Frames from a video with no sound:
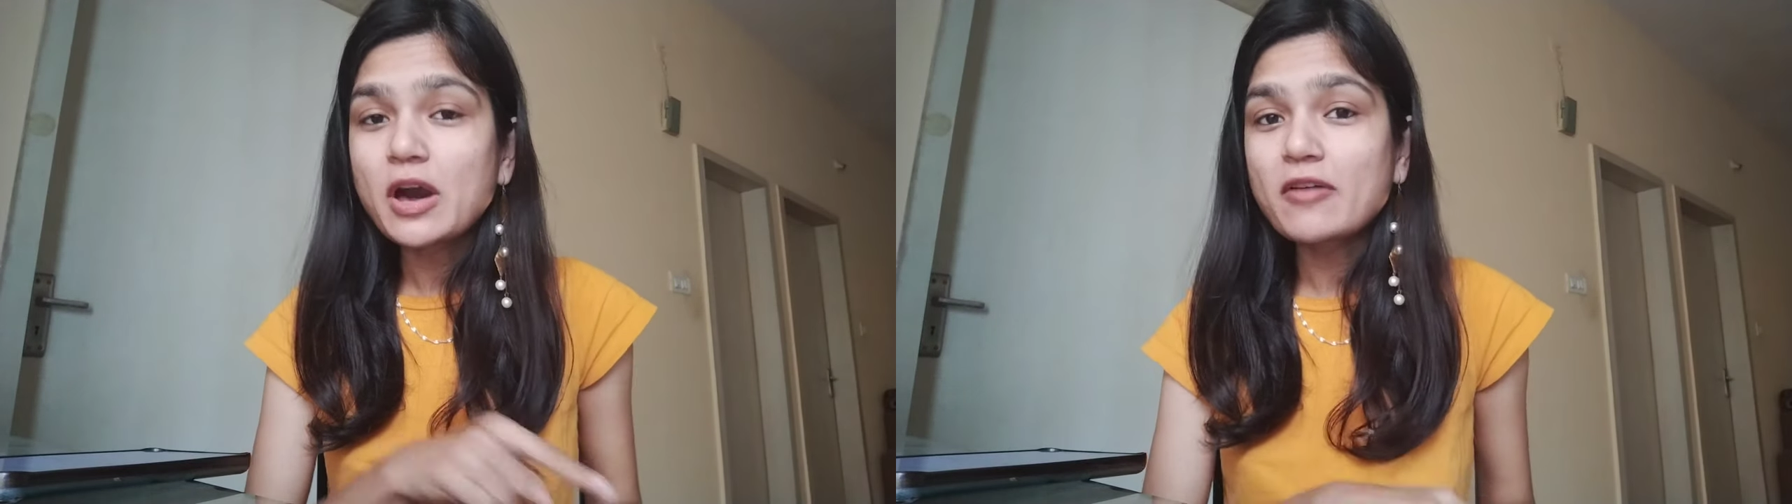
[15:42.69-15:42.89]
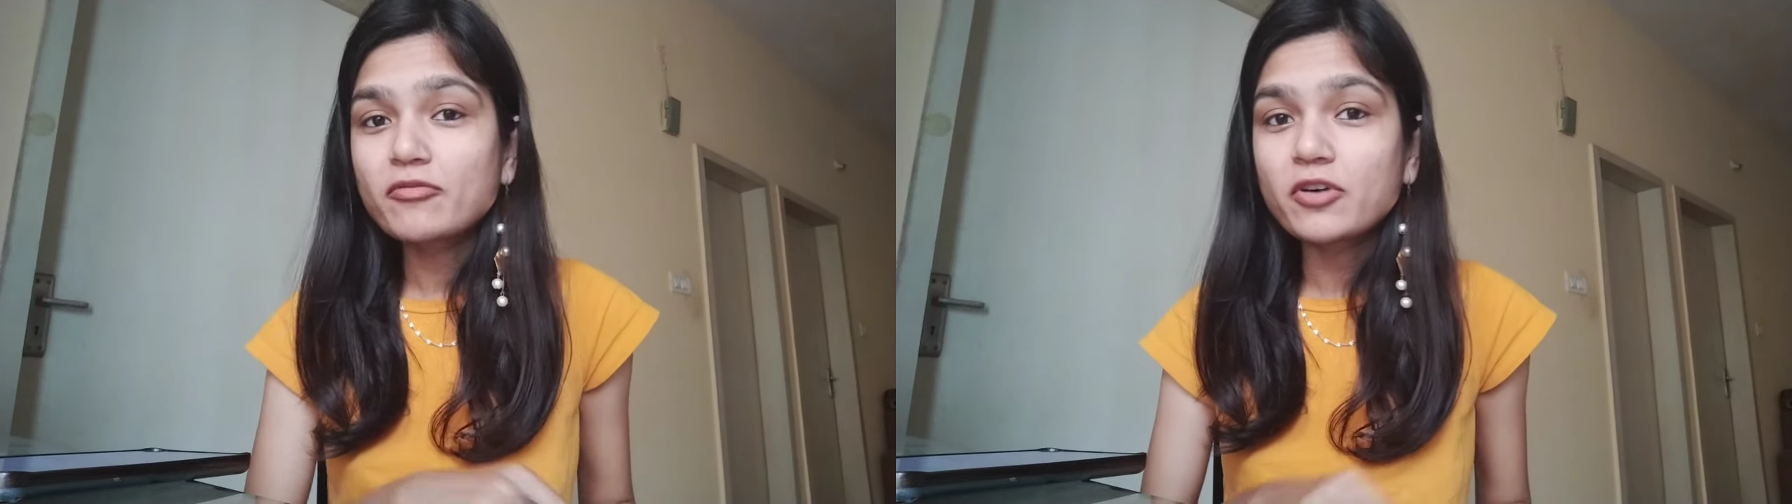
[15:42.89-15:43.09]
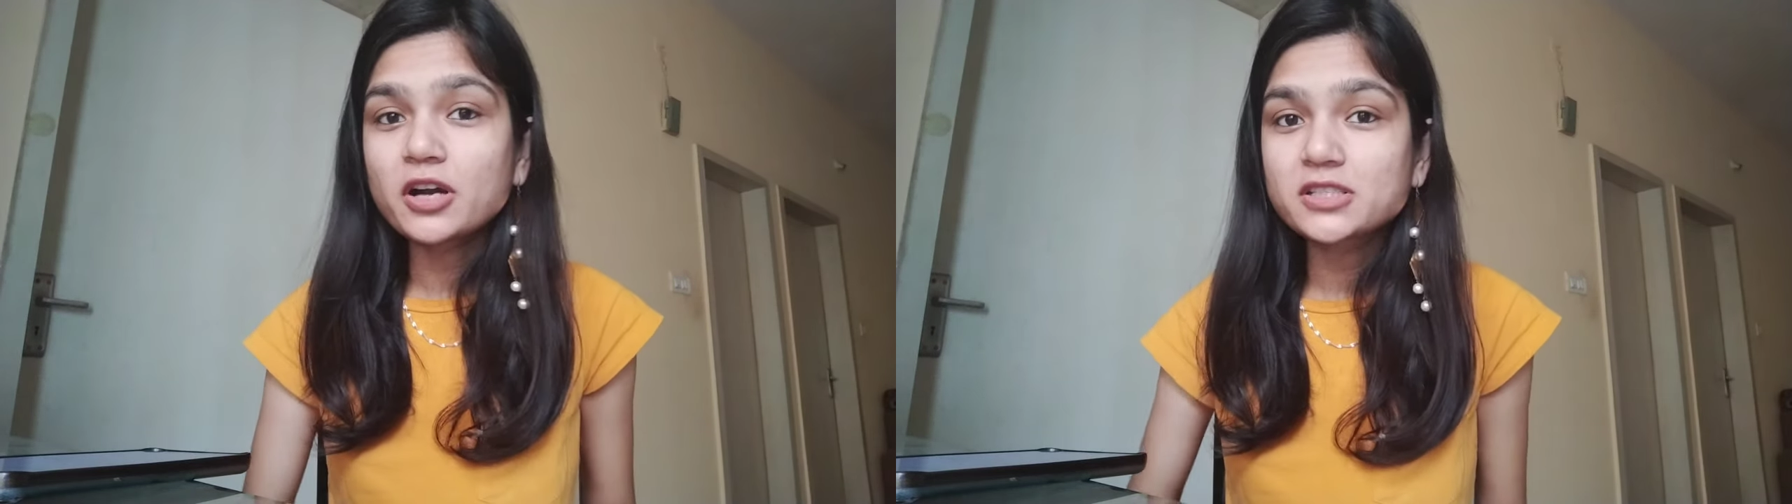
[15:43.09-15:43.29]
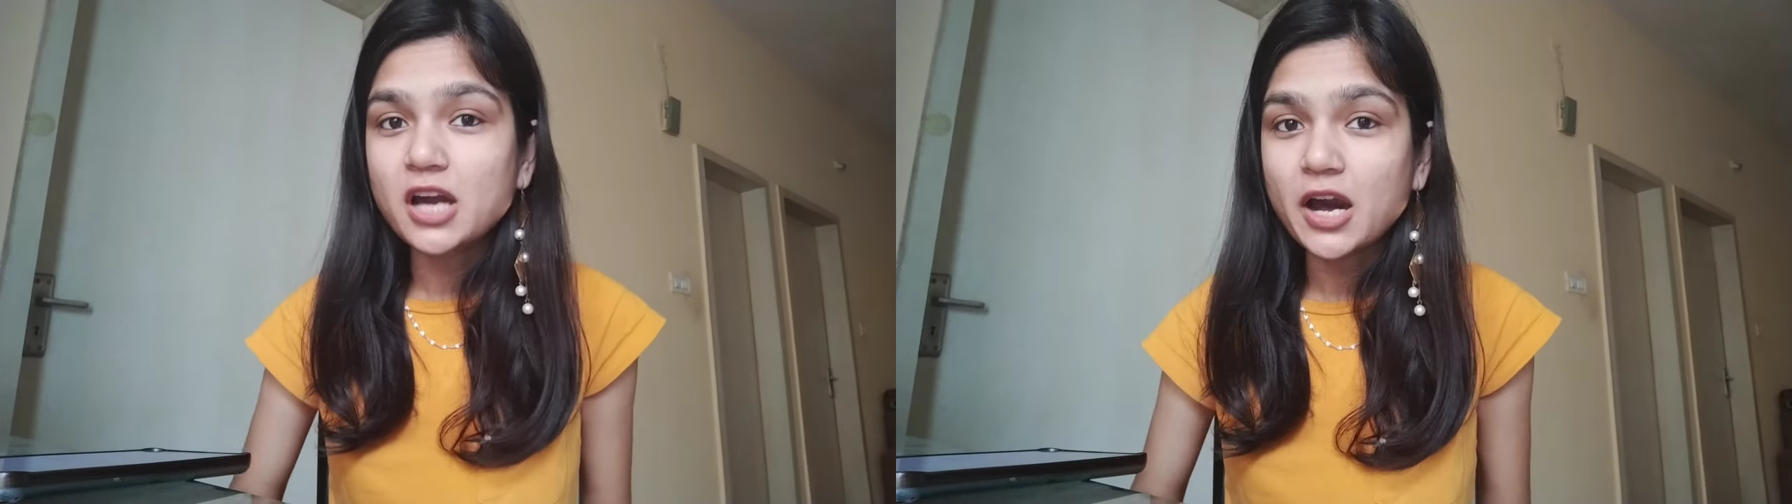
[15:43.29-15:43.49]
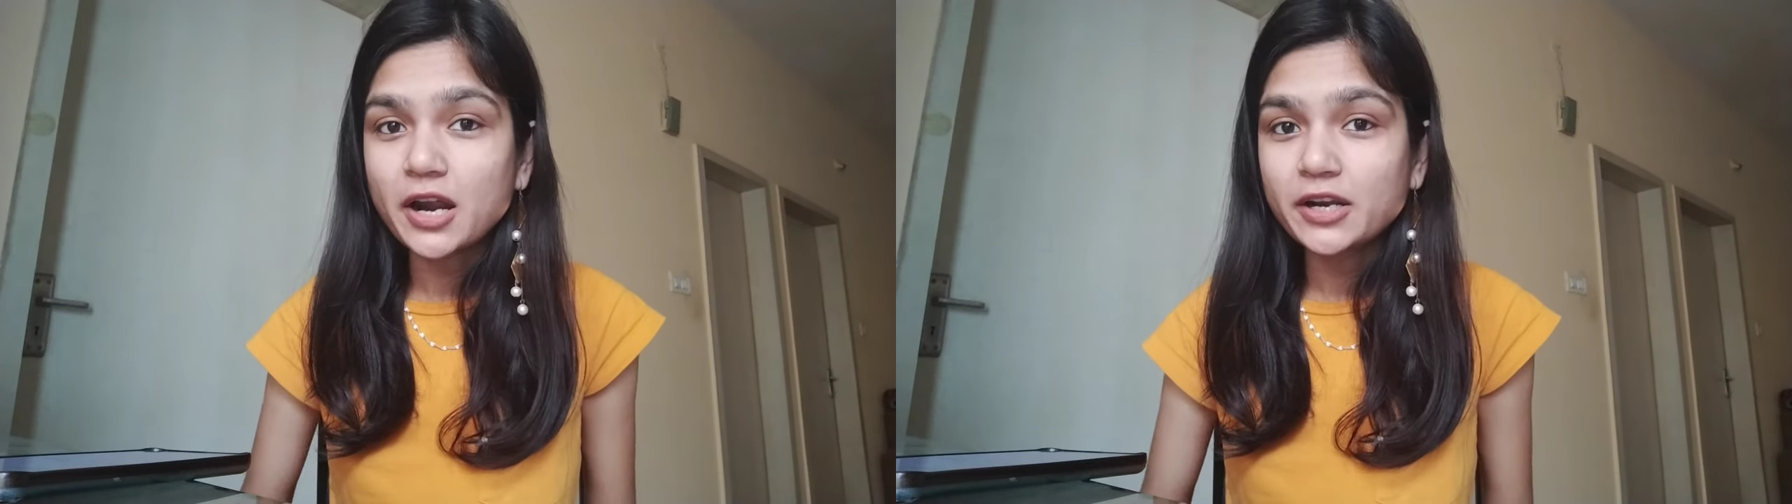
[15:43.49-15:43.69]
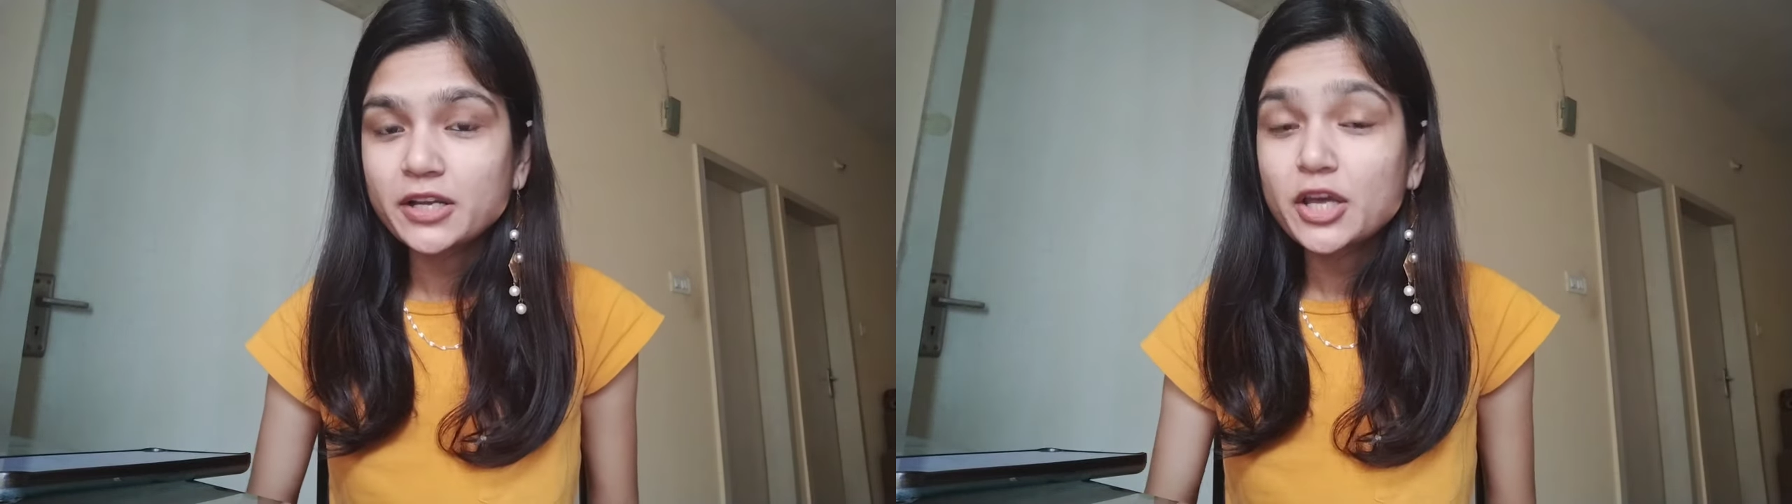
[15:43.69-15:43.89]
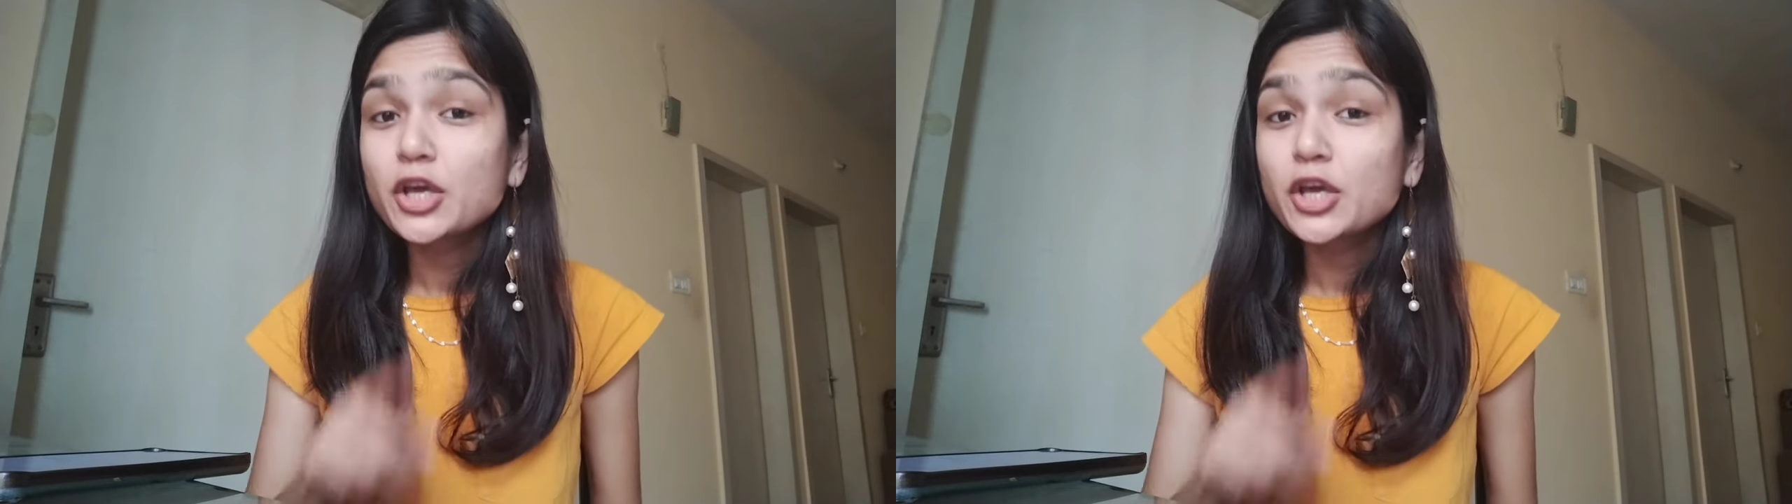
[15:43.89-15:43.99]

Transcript: have worked hard.